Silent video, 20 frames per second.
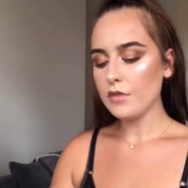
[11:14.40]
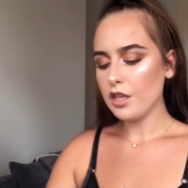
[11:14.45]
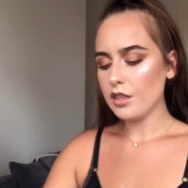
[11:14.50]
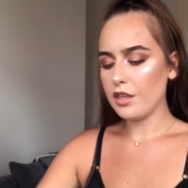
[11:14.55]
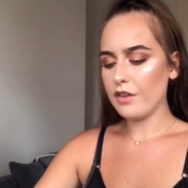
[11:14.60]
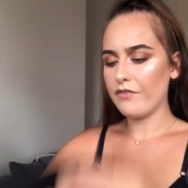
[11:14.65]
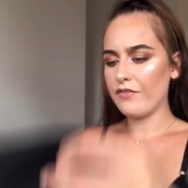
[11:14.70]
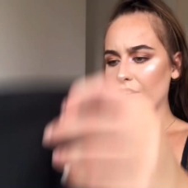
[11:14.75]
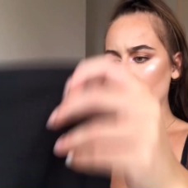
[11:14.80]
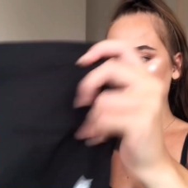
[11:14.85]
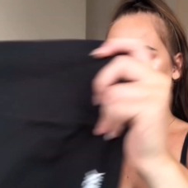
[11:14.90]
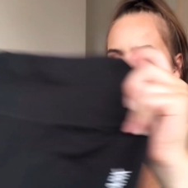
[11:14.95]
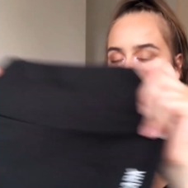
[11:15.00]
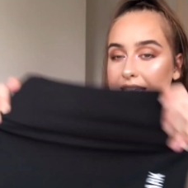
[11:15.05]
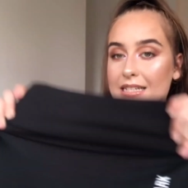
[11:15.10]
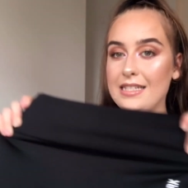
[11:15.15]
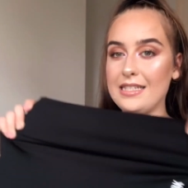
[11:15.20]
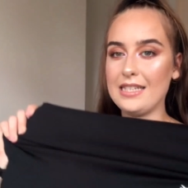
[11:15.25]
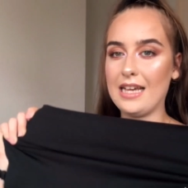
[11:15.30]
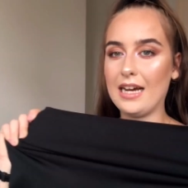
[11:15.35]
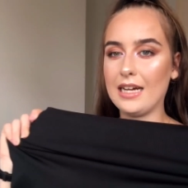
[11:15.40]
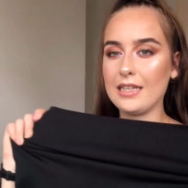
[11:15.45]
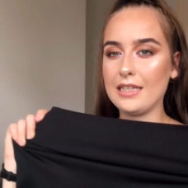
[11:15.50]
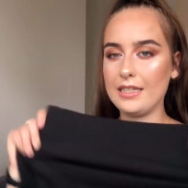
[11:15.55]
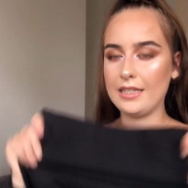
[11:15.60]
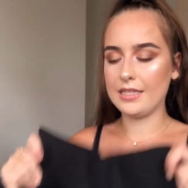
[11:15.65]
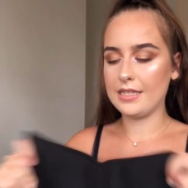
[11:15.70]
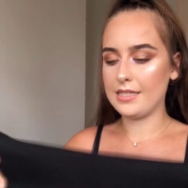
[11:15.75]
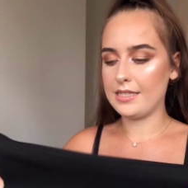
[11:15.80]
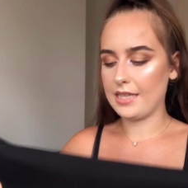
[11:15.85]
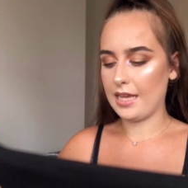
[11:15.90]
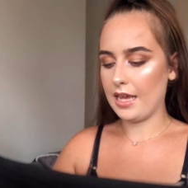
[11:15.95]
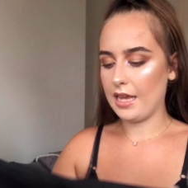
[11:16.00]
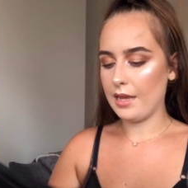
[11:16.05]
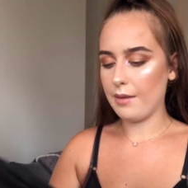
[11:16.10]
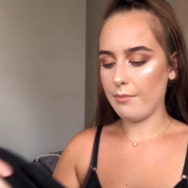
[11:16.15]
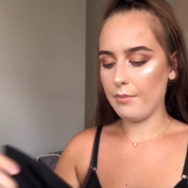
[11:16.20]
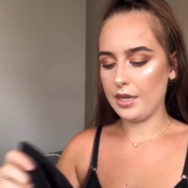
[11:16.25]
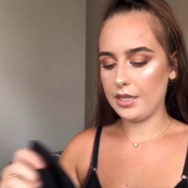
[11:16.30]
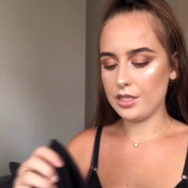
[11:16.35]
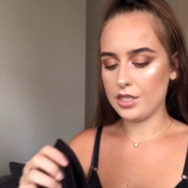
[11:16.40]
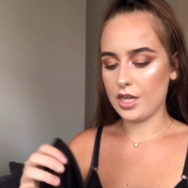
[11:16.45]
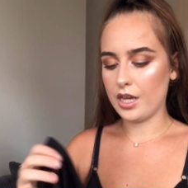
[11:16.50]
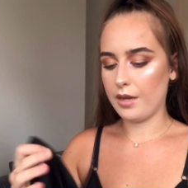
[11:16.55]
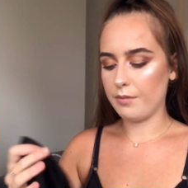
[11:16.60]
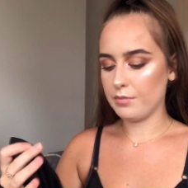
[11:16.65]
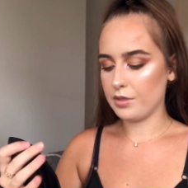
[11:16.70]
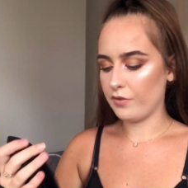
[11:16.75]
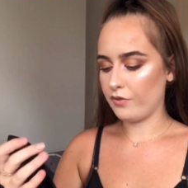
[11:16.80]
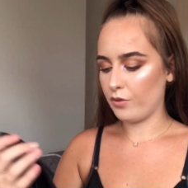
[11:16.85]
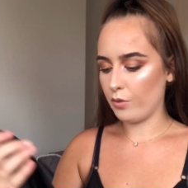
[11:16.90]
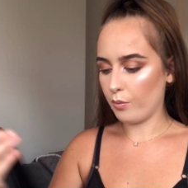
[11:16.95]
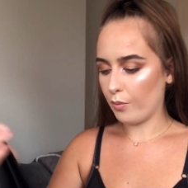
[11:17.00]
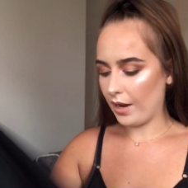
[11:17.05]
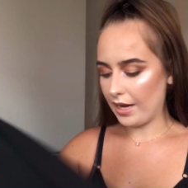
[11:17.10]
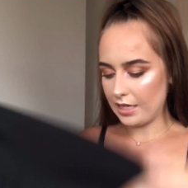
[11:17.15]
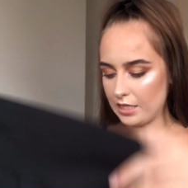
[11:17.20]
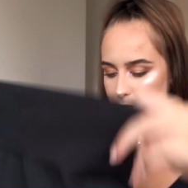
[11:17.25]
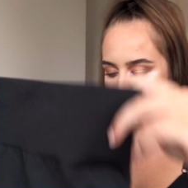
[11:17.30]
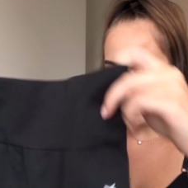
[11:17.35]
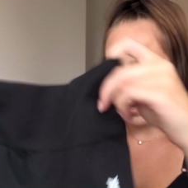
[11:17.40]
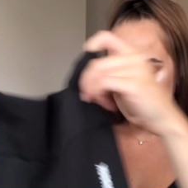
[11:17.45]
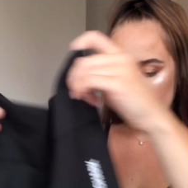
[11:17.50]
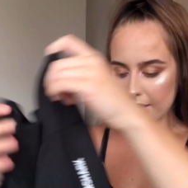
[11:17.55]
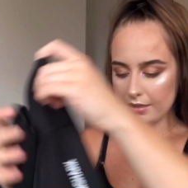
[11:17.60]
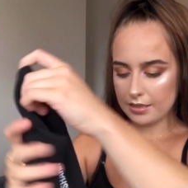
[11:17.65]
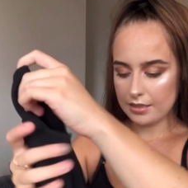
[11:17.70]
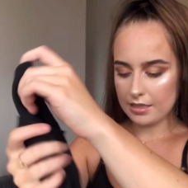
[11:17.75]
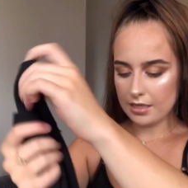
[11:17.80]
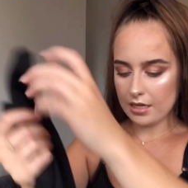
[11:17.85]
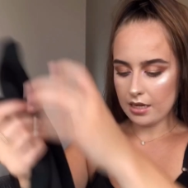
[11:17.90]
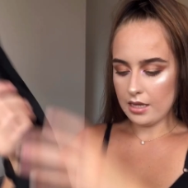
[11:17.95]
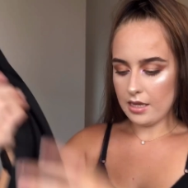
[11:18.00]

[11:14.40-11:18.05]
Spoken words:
They feel exactly the same in terms of the waistband,